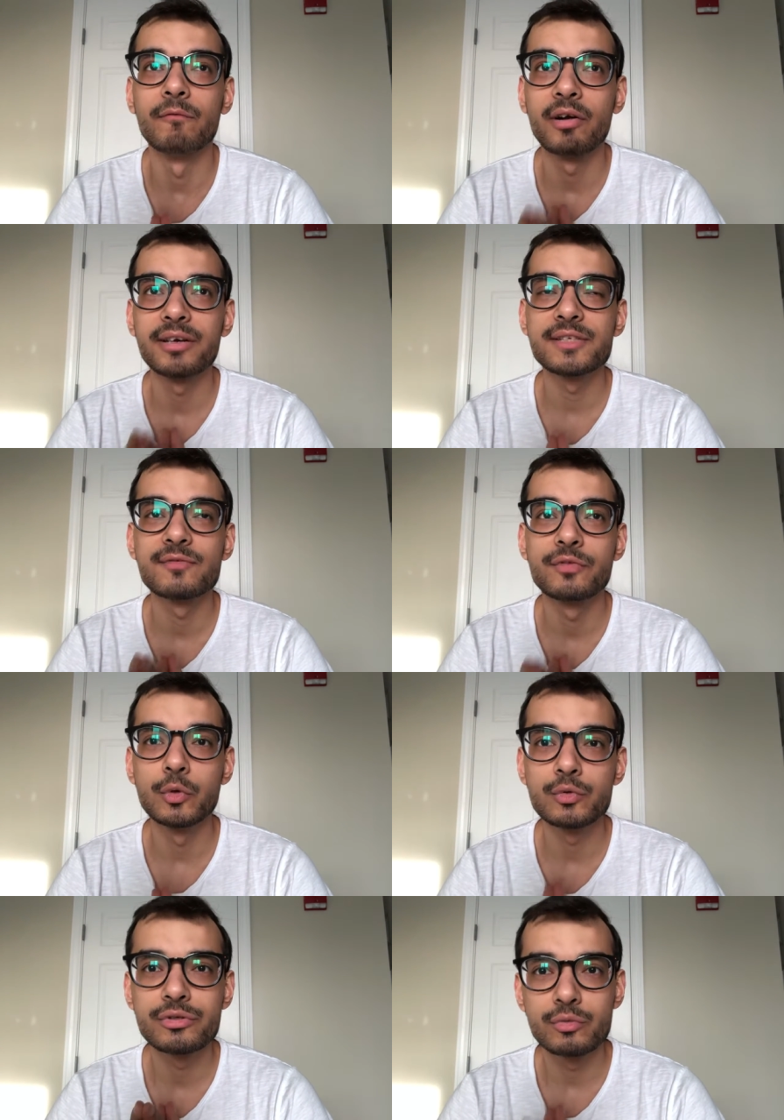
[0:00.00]
very
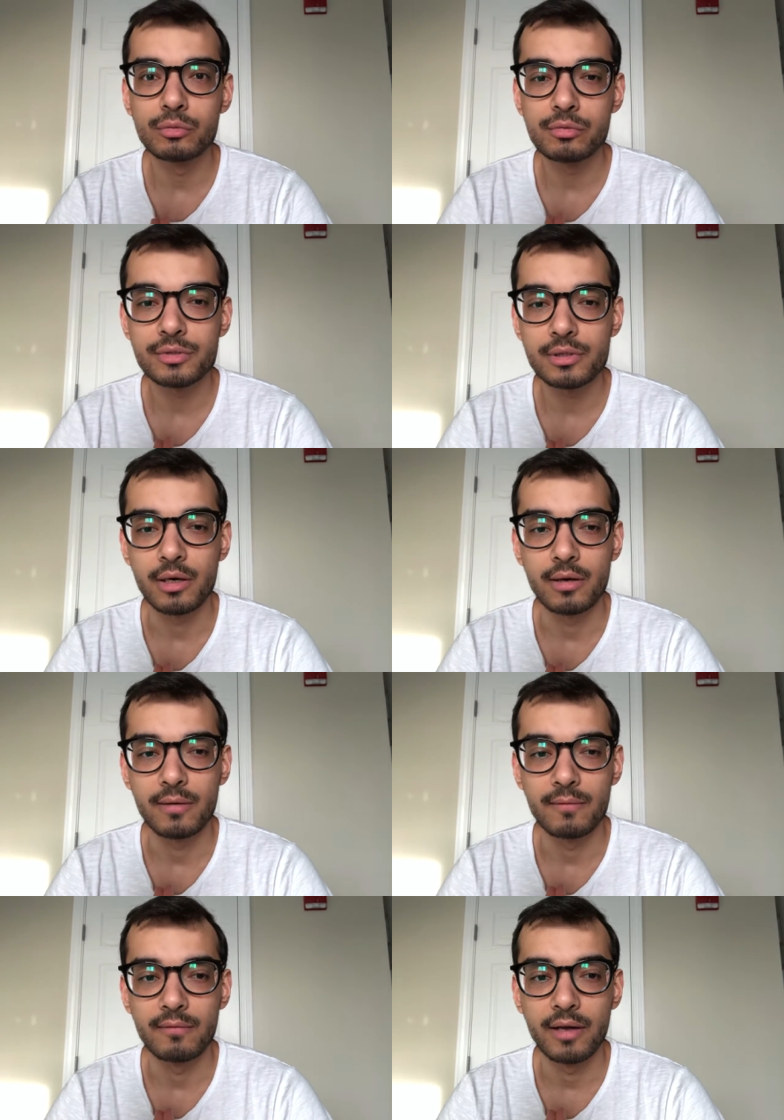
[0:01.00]
few schools
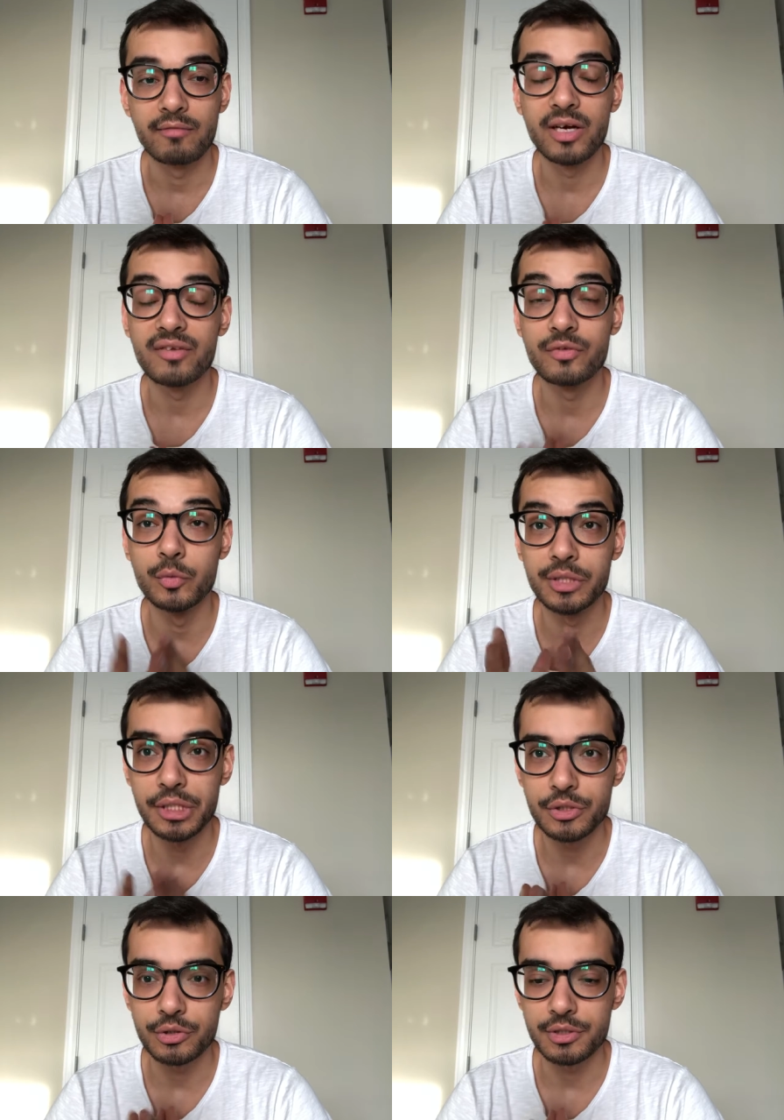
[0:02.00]
and very few
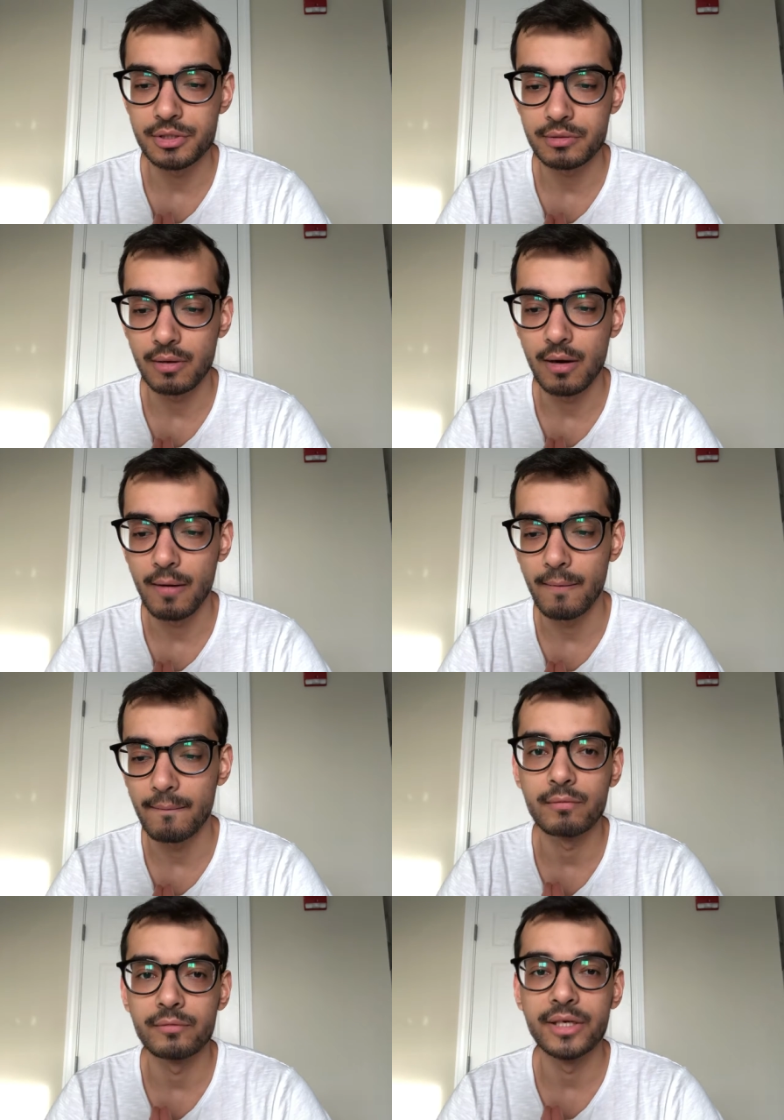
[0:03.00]
teachers,
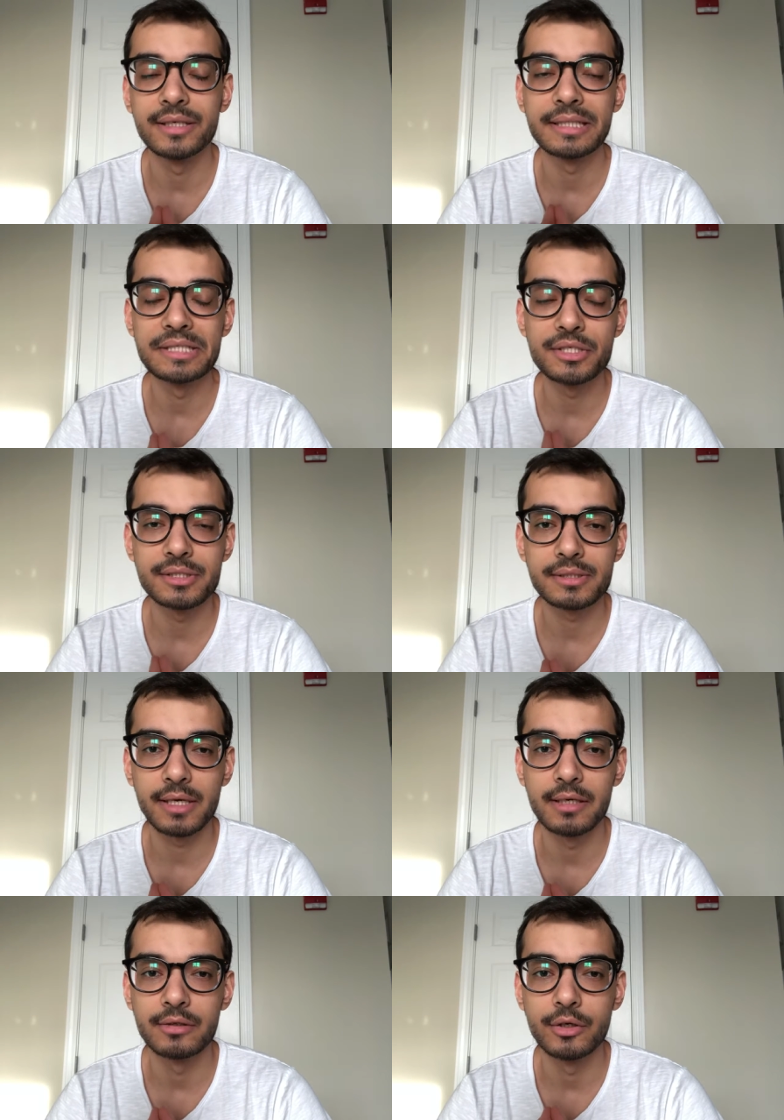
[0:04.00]
their teaching
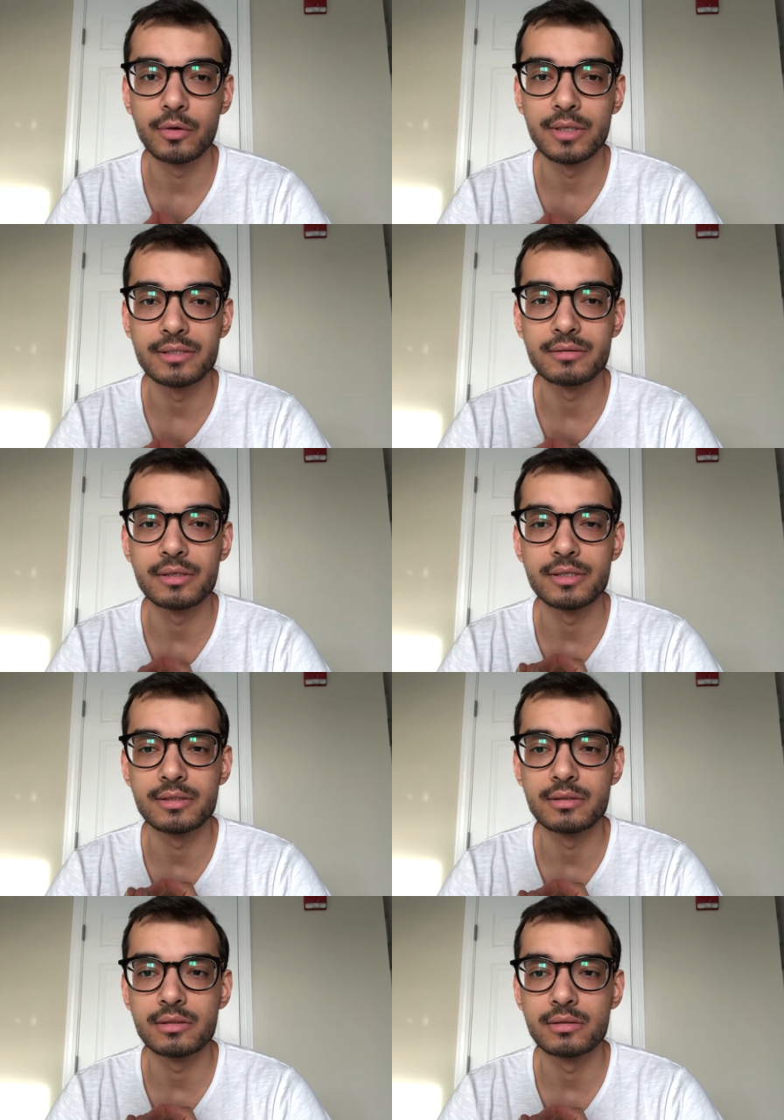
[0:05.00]
style
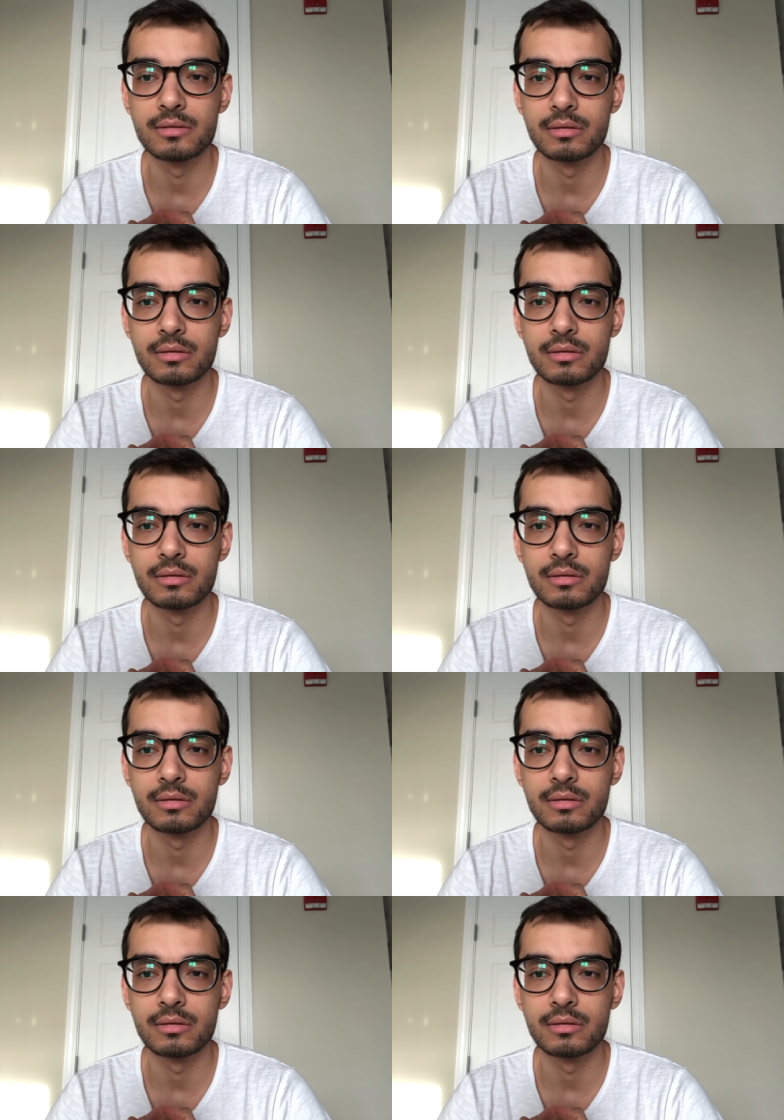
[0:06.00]
is